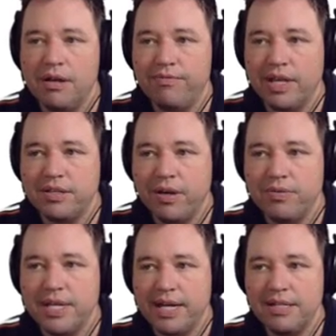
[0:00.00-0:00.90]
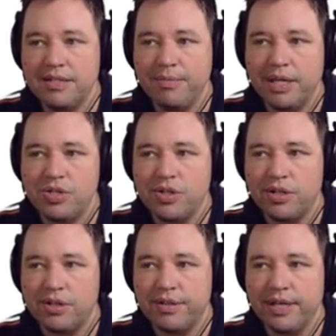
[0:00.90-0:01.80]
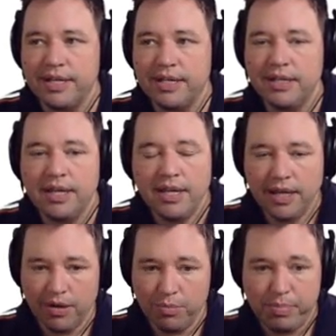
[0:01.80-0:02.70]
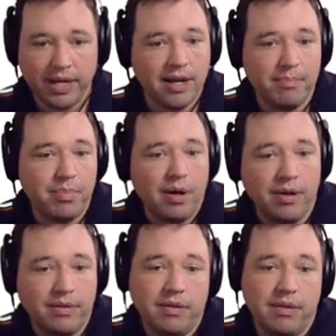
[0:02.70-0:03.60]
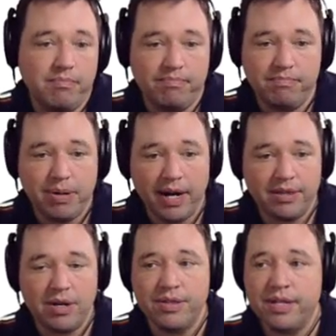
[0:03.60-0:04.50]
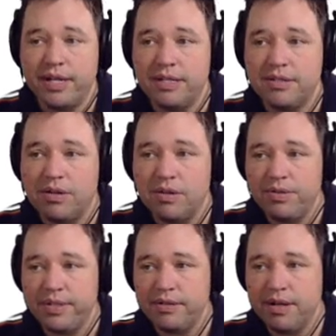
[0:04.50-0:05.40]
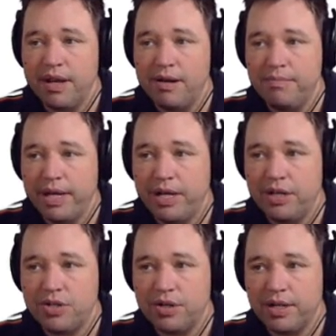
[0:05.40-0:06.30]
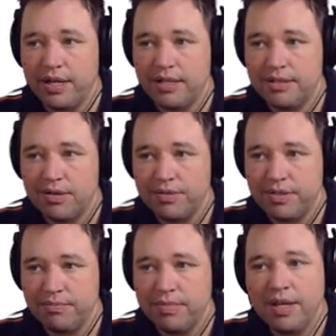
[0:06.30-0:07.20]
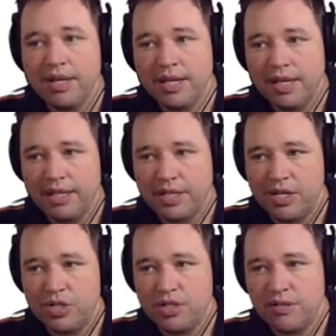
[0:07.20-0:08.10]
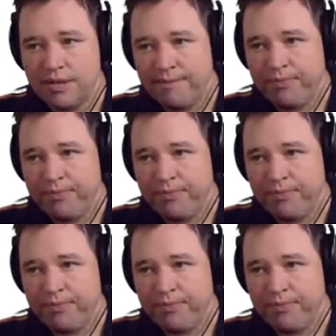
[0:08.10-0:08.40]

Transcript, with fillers: VS Code settings to make sure that it would pick up on the Python that I installed, and making sure that I install some extensions.